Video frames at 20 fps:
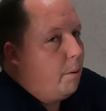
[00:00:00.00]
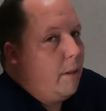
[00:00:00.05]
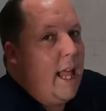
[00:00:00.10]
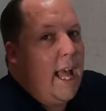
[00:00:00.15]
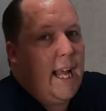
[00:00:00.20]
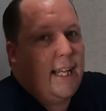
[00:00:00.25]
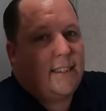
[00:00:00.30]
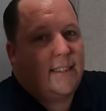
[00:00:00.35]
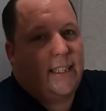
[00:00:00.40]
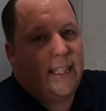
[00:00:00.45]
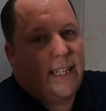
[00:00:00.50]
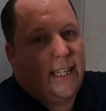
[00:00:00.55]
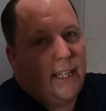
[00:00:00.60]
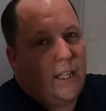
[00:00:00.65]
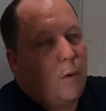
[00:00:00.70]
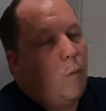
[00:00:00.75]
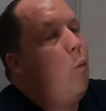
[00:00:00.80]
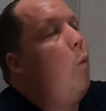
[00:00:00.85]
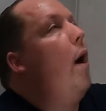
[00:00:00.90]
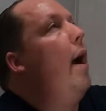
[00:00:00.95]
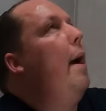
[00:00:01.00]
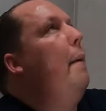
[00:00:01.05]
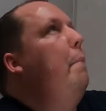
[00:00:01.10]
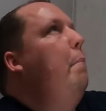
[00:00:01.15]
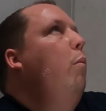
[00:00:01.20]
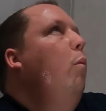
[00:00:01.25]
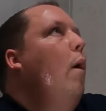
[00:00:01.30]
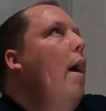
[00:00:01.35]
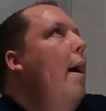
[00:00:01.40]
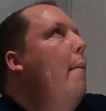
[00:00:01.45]
Plastic,
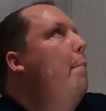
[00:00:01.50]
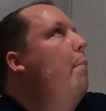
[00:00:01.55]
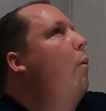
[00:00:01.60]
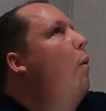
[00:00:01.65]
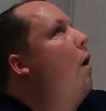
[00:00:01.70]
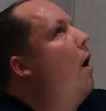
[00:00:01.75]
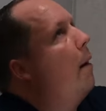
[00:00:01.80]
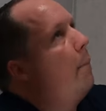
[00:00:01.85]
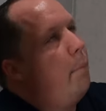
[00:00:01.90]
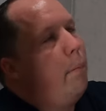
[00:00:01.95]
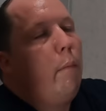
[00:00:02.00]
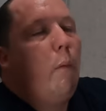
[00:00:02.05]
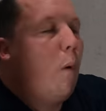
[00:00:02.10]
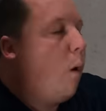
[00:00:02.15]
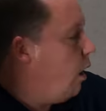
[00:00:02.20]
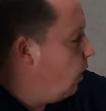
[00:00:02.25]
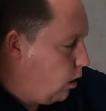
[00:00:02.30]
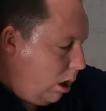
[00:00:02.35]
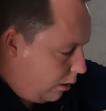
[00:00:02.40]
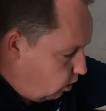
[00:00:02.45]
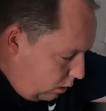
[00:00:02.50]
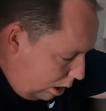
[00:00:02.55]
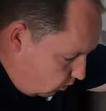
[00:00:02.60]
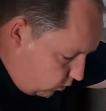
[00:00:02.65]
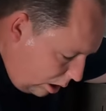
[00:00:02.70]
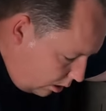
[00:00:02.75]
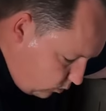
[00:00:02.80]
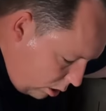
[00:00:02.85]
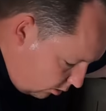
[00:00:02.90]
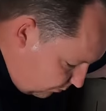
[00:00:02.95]
womp, womp, womp,
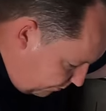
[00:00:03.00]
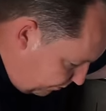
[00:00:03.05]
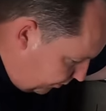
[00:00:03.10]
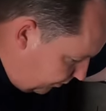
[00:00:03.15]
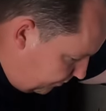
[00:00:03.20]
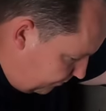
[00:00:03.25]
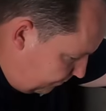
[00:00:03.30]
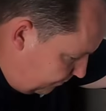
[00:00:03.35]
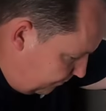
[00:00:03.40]
womp.